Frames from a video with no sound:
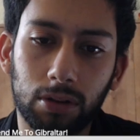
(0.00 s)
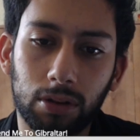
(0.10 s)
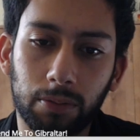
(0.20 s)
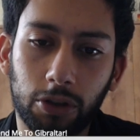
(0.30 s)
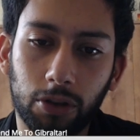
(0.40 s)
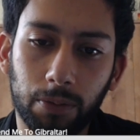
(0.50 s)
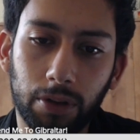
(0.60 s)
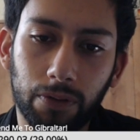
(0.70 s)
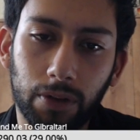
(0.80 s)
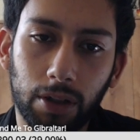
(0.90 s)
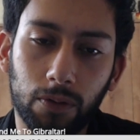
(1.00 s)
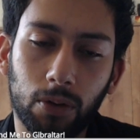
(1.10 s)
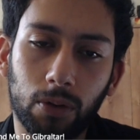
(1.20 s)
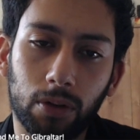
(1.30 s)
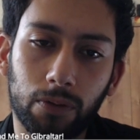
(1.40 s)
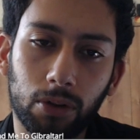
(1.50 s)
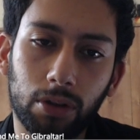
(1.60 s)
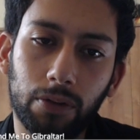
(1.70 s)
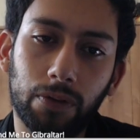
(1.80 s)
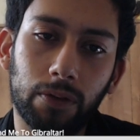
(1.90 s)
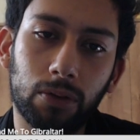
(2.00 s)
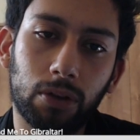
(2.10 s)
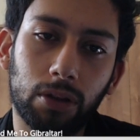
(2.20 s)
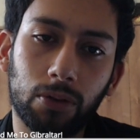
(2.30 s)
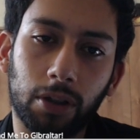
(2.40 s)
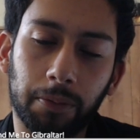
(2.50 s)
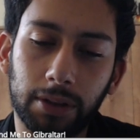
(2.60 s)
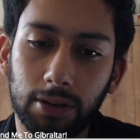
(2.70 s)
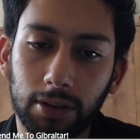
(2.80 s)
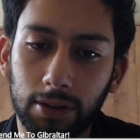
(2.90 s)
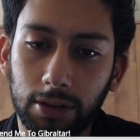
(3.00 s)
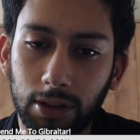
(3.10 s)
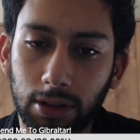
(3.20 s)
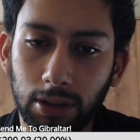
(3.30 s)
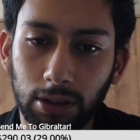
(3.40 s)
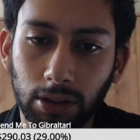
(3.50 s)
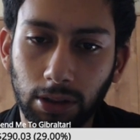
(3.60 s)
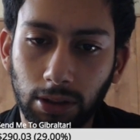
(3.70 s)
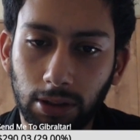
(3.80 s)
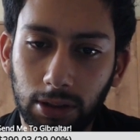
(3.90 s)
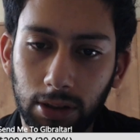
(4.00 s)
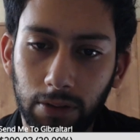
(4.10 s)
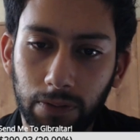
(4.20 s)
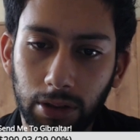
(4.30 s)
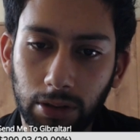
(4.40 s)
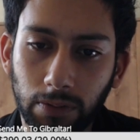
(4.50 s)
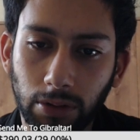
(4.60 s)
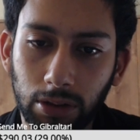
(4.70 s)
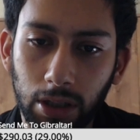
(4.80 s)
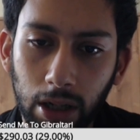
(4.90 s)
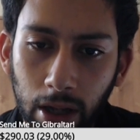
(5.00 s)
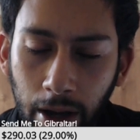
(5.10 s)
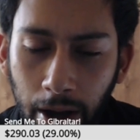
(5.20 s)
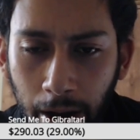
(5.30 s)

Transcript: Yeah, bishop d5, oh, in rook d5, rook e2, I missed it. c d5, and then